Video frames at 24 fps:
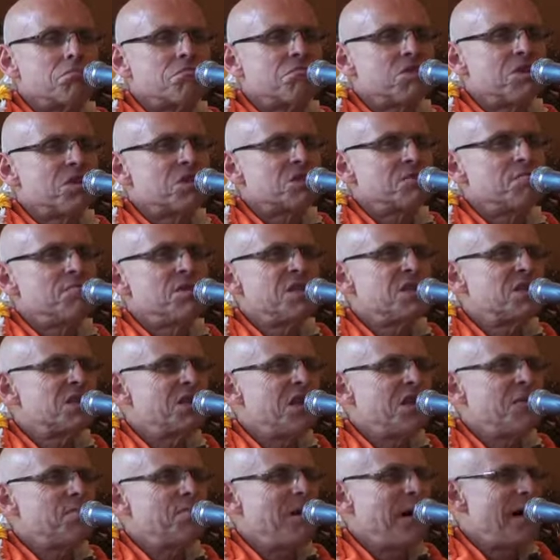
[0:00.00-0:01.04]
this
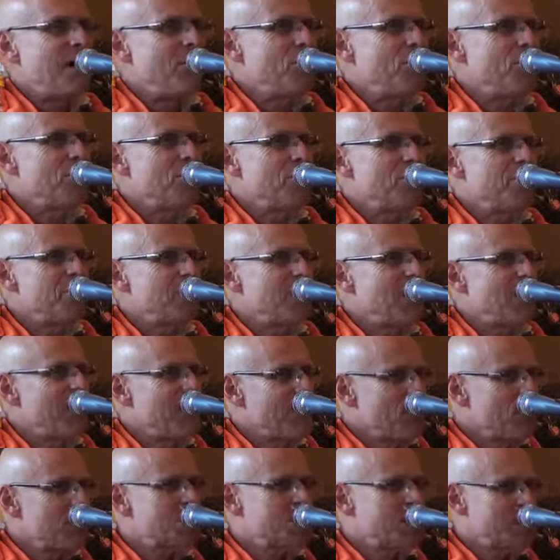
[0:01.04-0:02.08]
mystic power, I
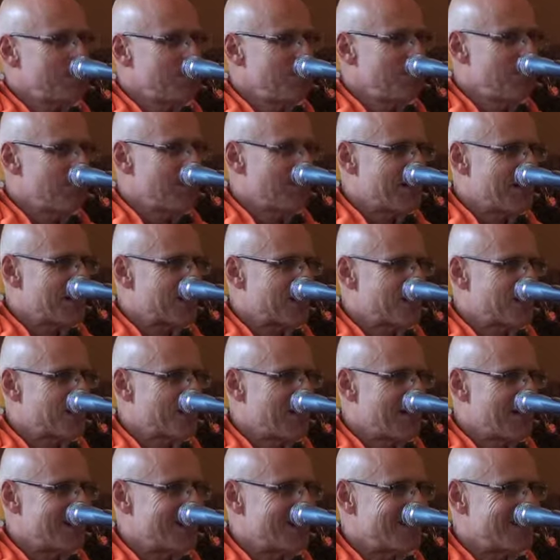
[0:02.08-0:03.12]
was not impressed
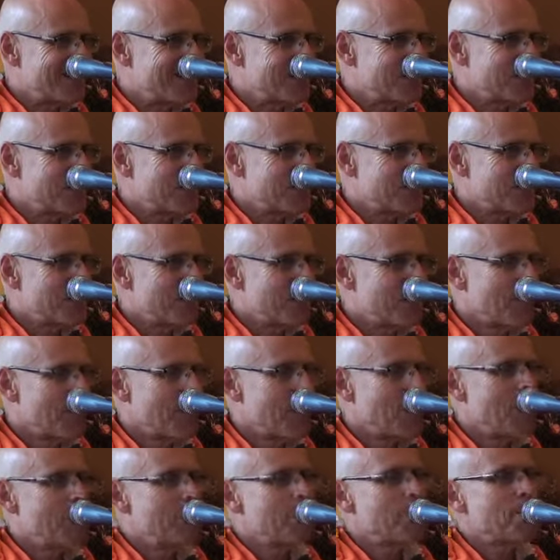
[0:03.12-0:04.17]
by it.
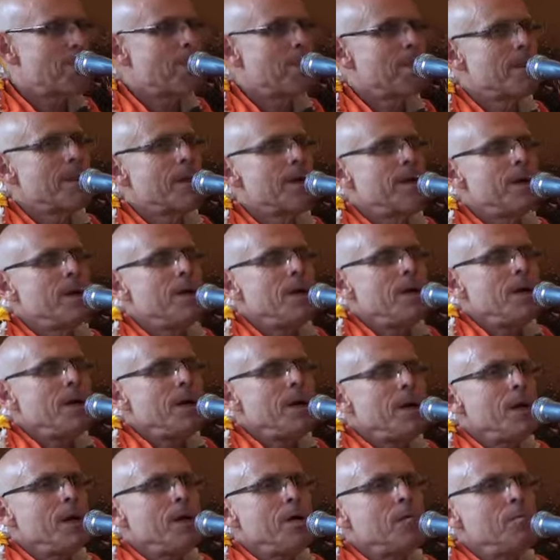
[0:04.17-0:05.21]
Um,
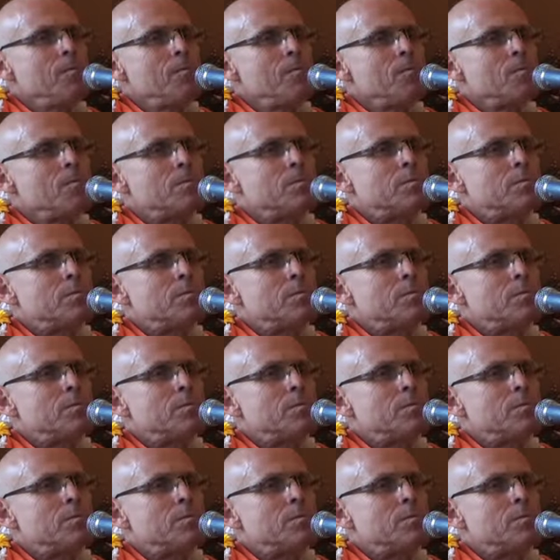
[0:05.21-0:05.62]
um,